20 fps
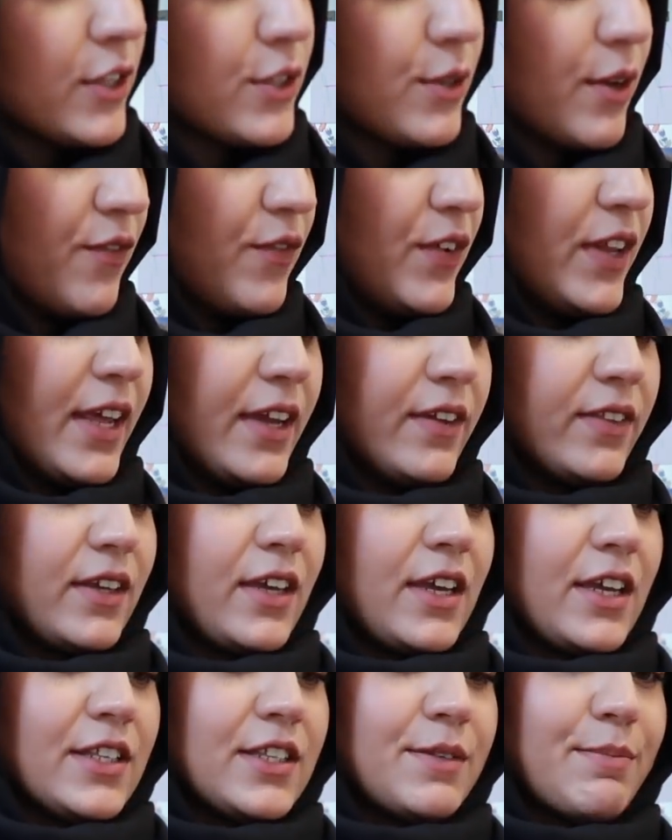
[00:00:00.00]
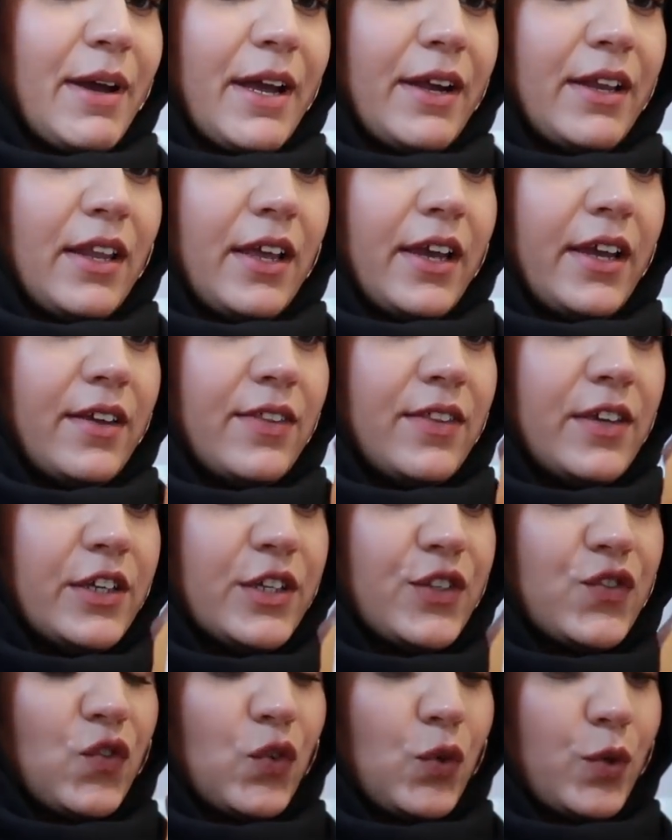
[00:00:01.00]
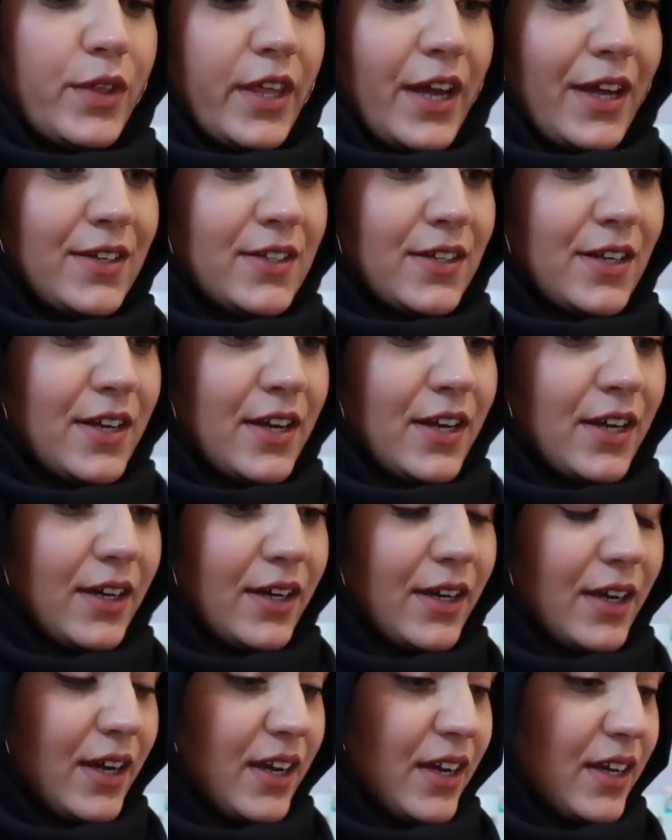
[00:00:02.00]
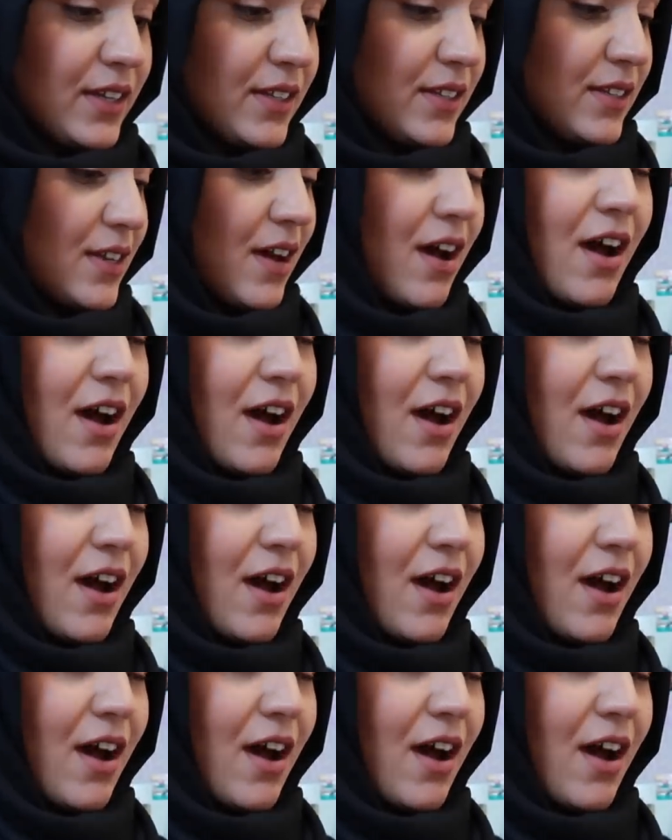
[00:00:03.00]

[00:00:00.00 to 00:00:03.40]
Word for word: So I feel like the kids might like these for their dinner and